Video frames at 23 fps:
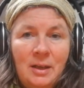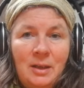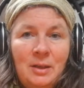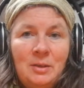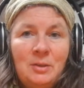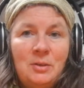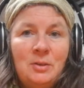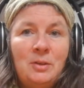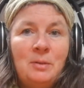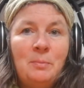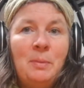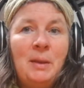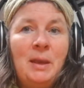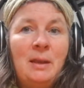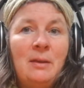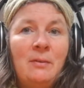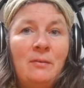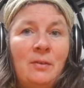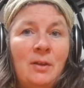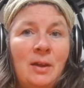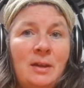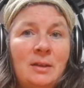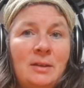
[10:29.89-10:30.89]
So the peak
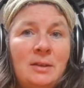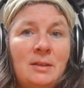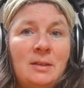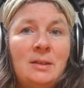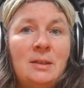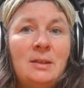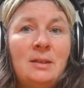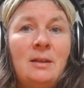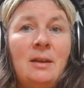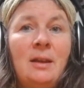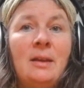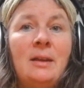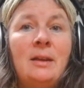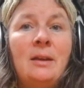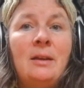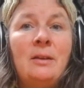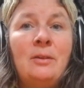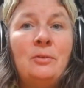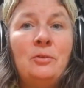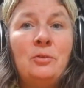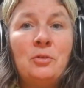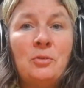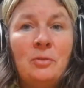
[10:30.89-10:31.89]
of light is like
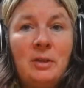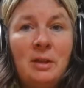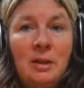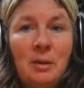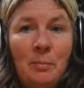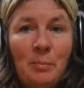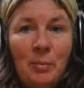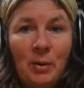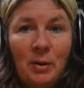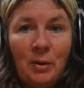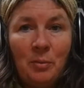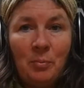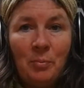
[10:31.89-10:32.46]
during the birth